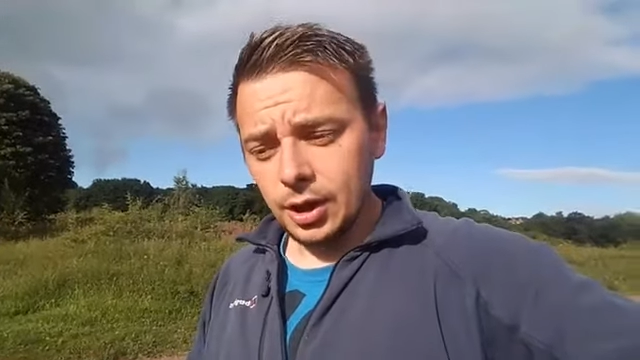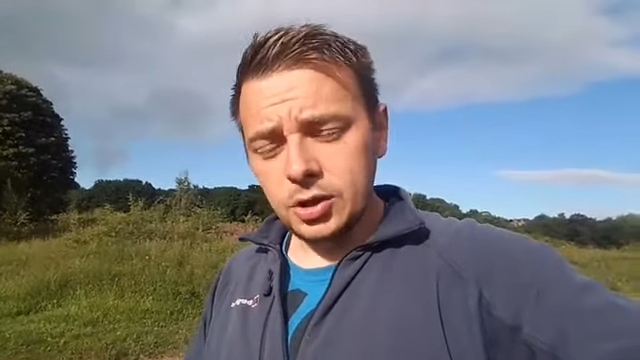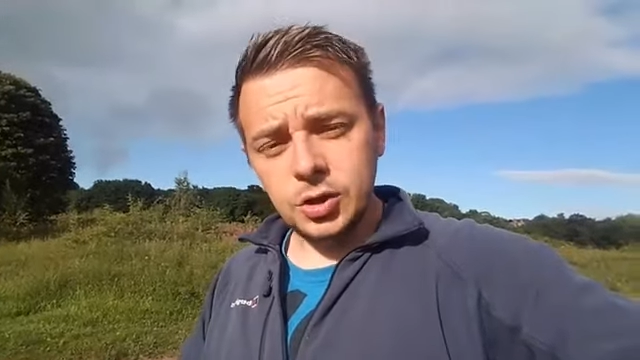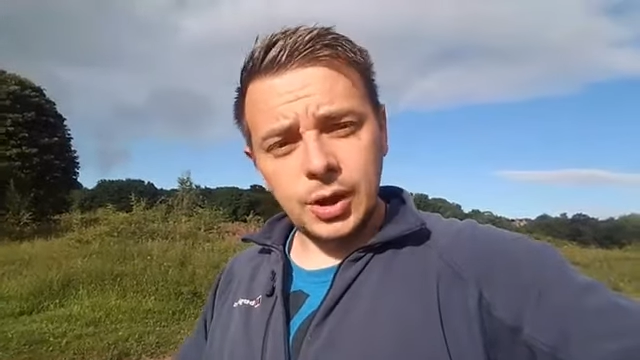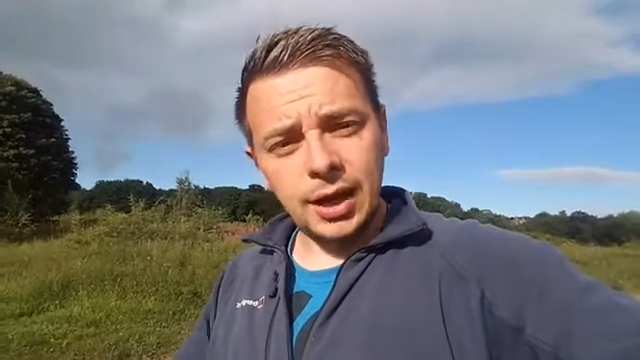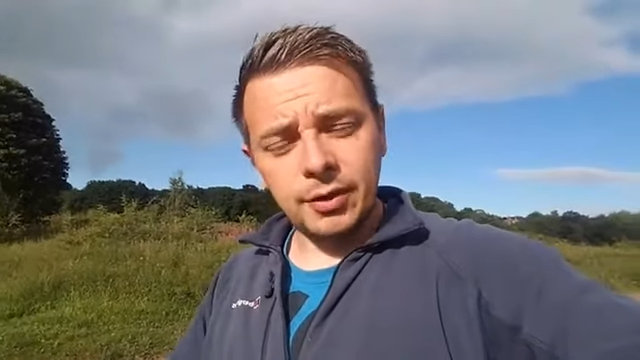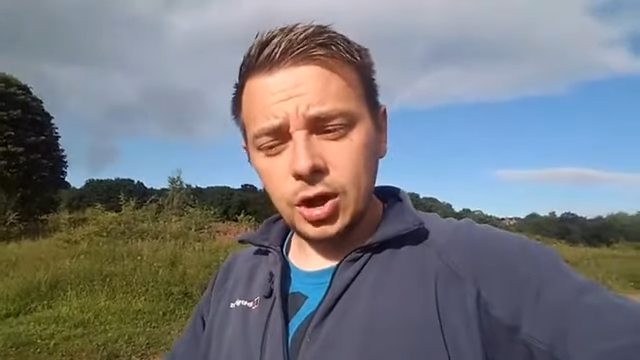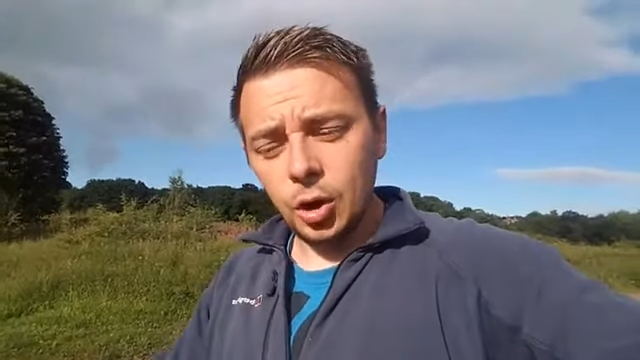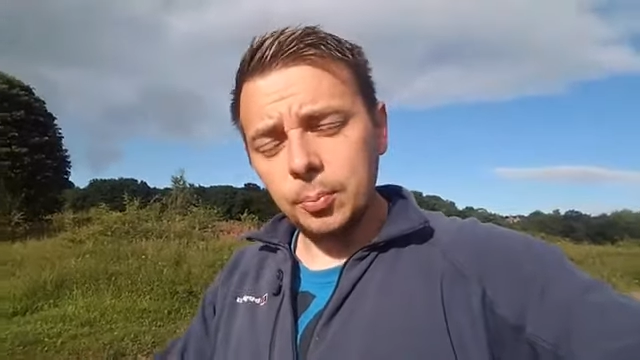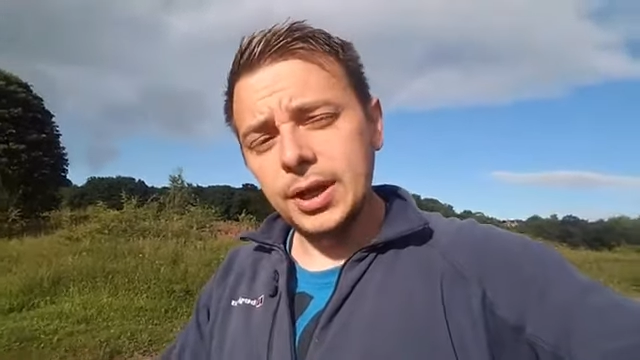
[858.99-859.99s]
So you have a
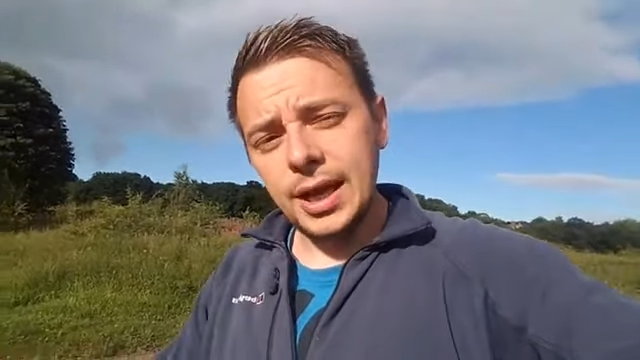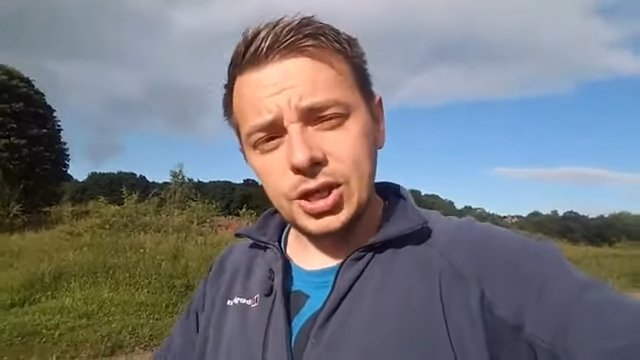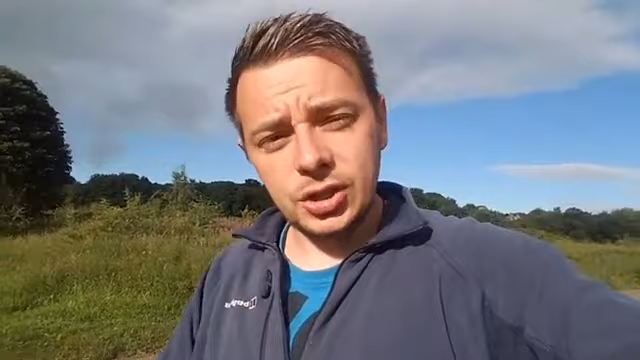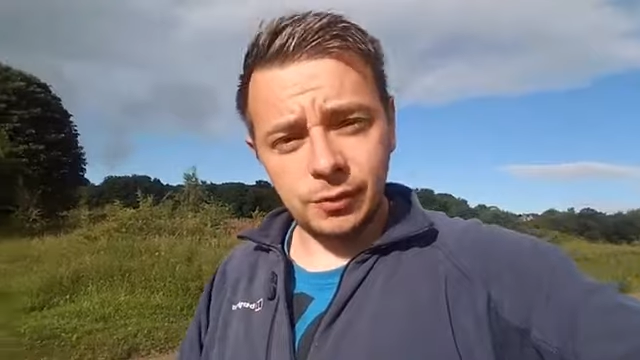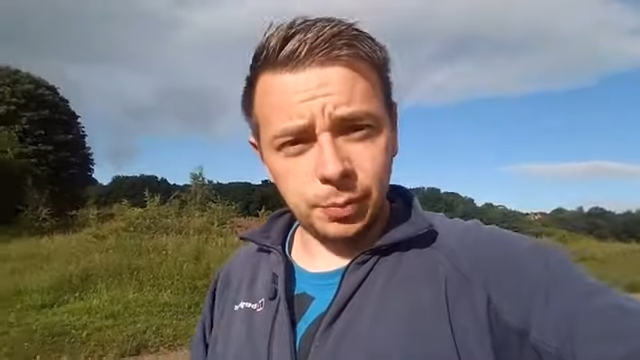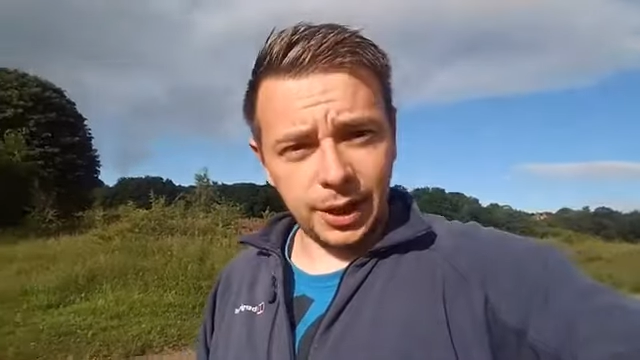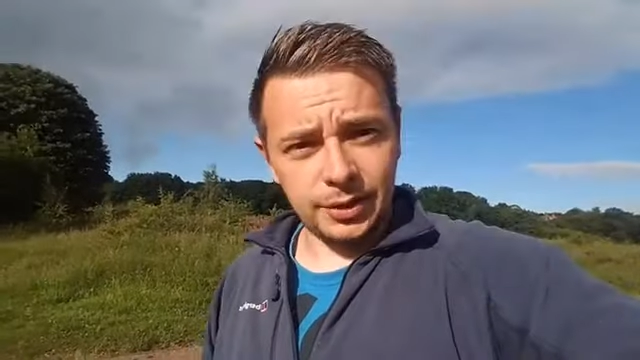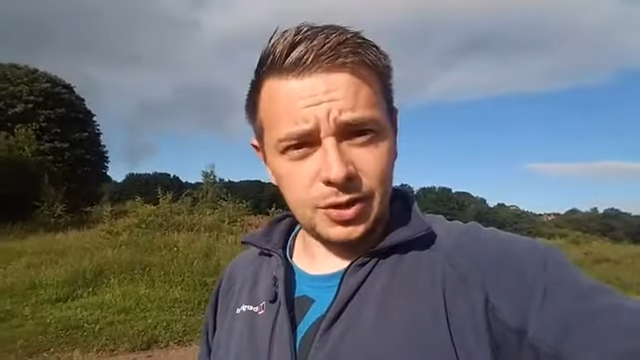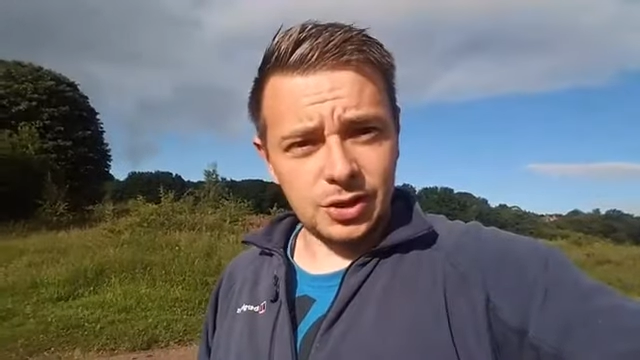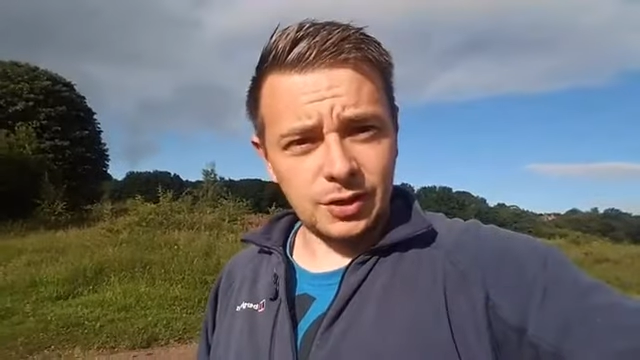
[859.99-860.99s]
combination of
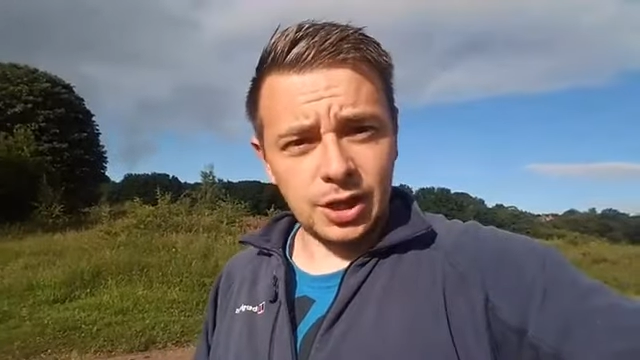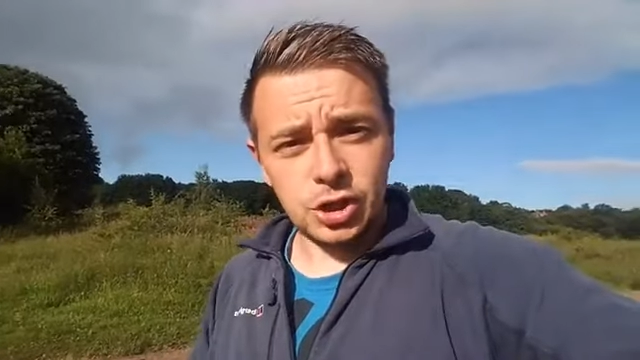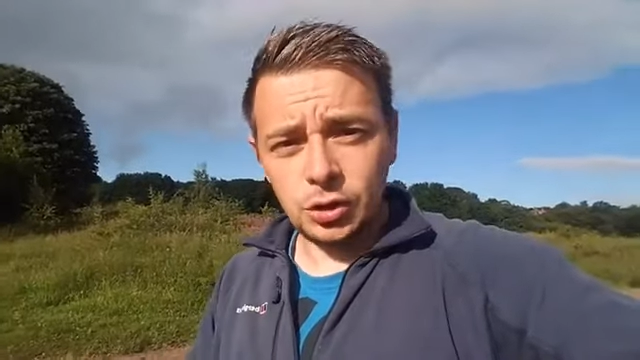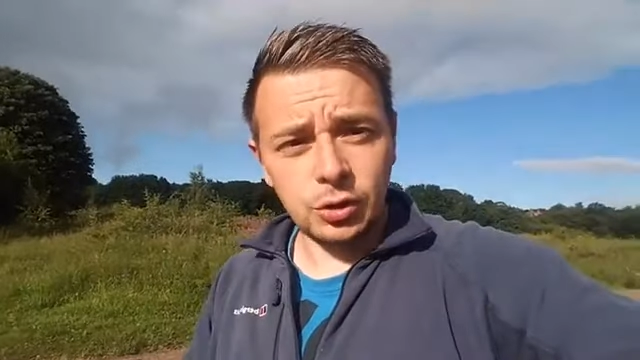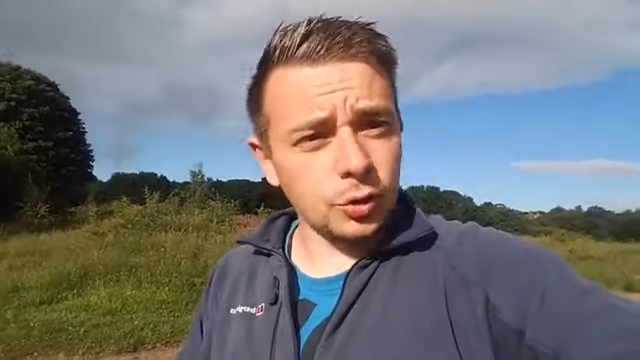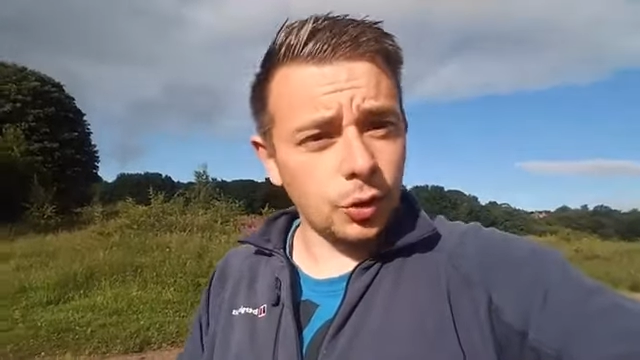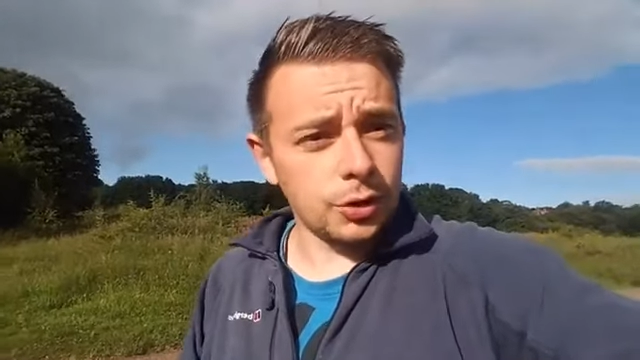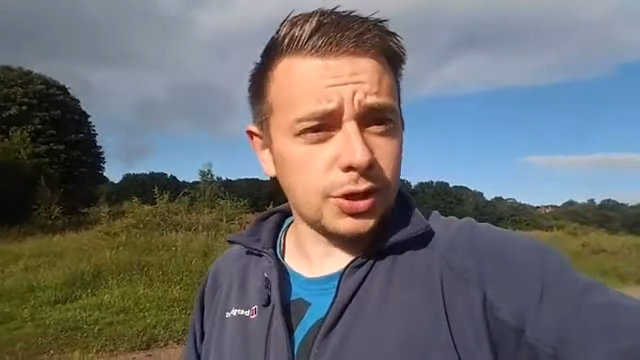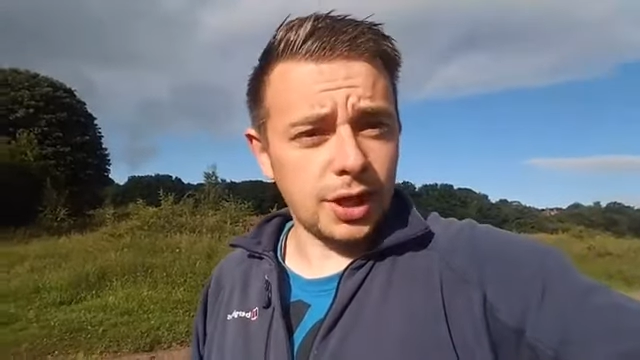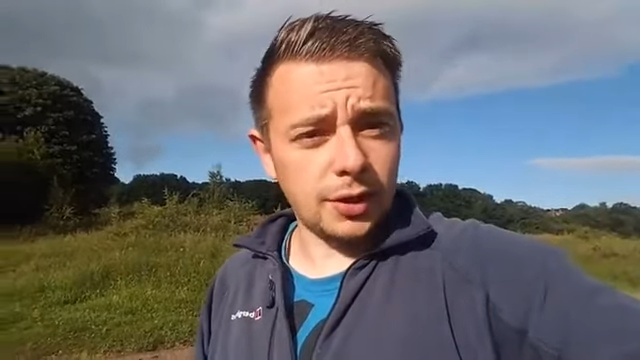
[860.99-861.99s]
plants that shouldn't grow
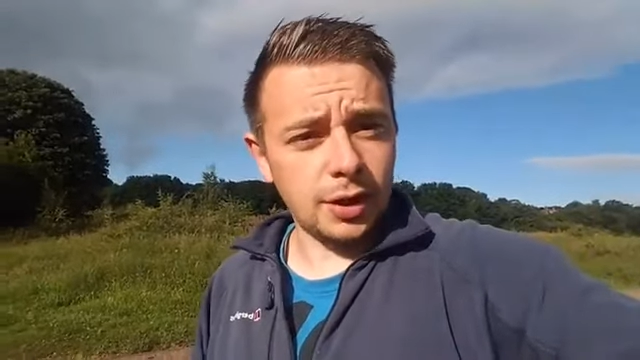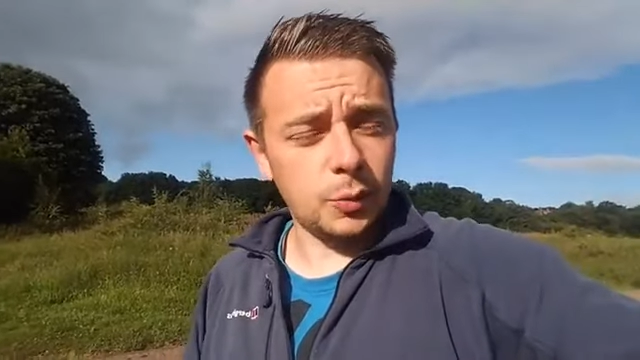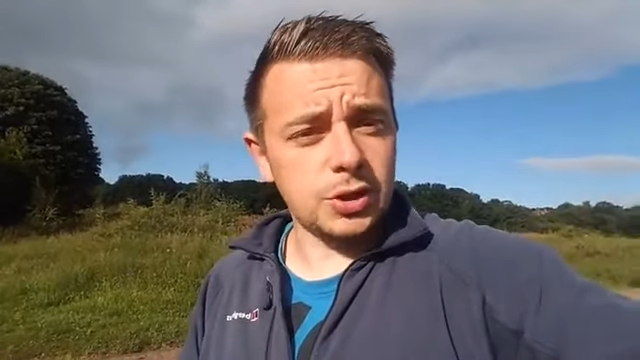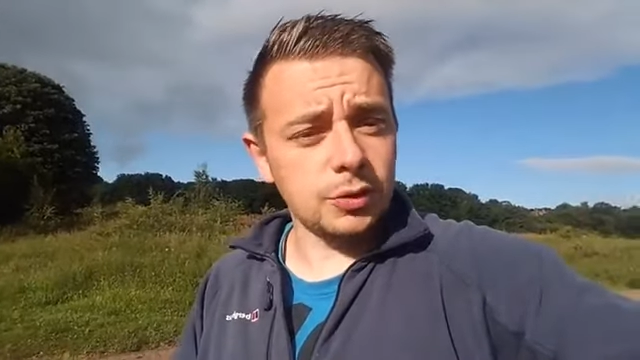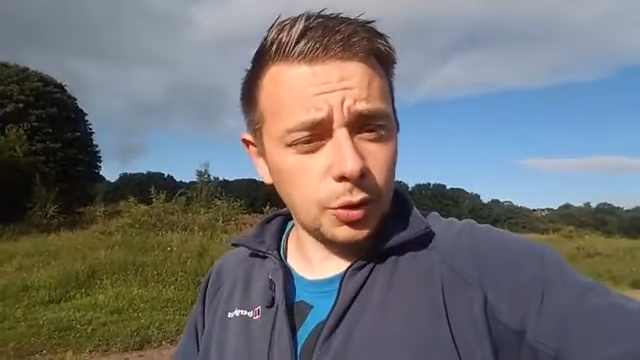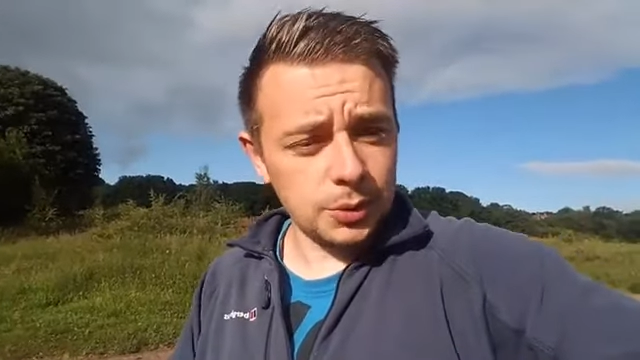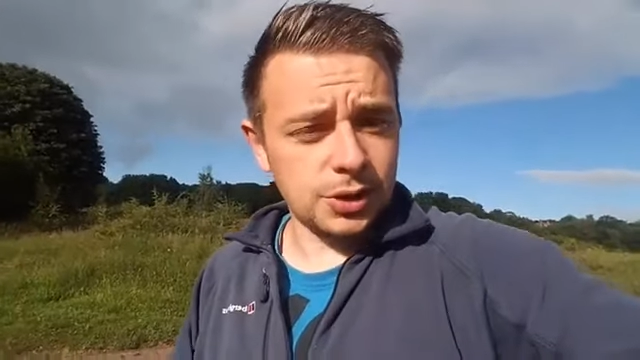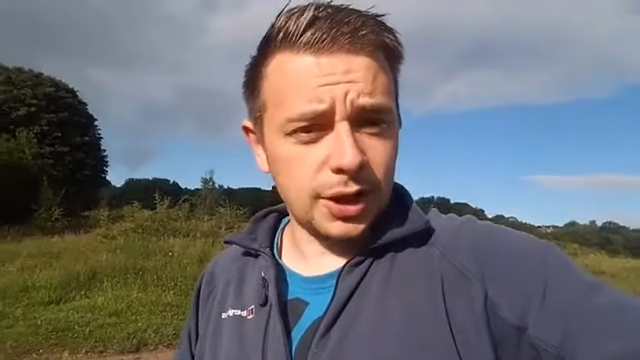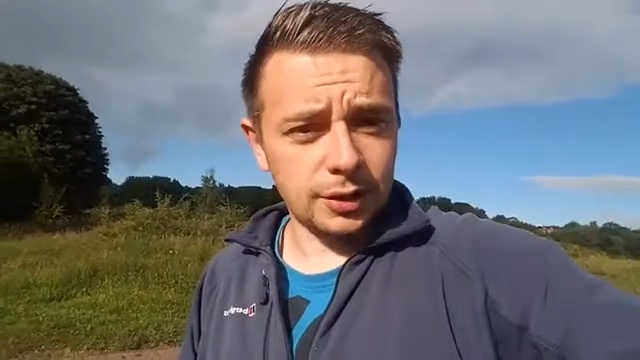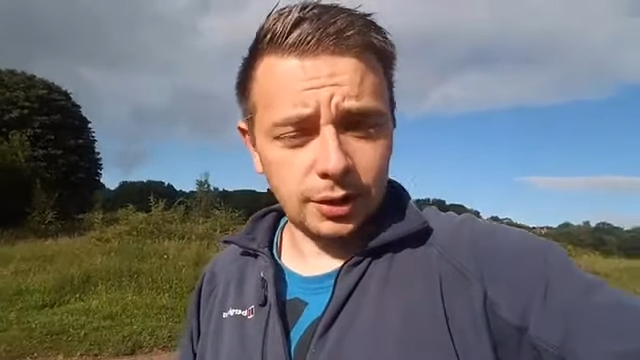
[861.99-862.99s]
together, which are growing
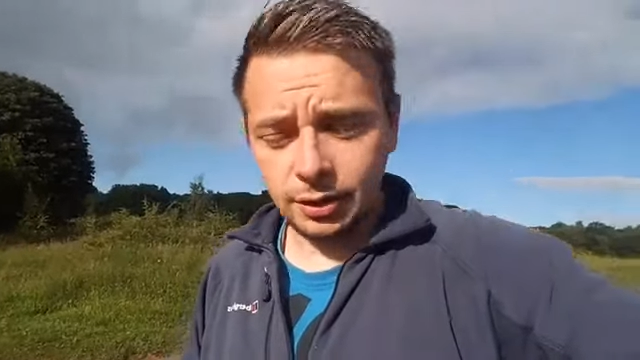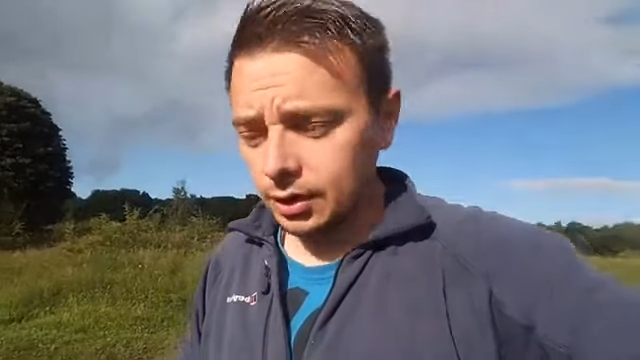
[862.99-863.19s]
together.